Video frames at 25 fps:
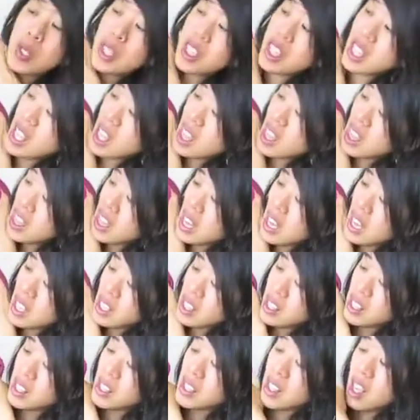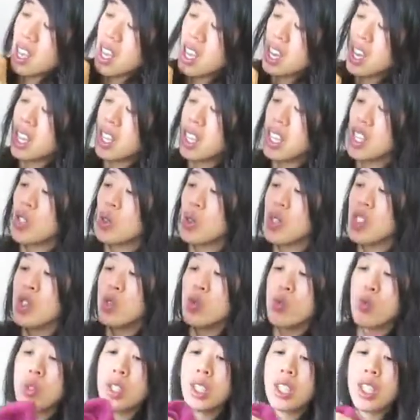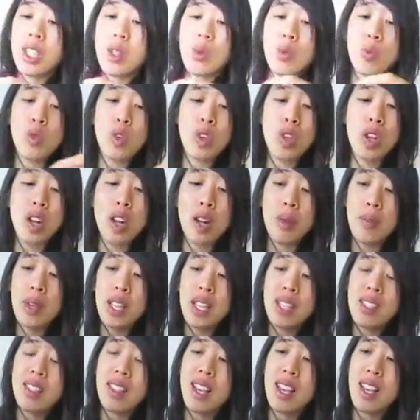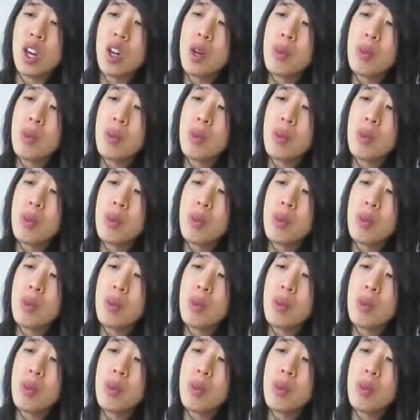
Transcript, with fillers: it's like this. And this one's really warm. It's like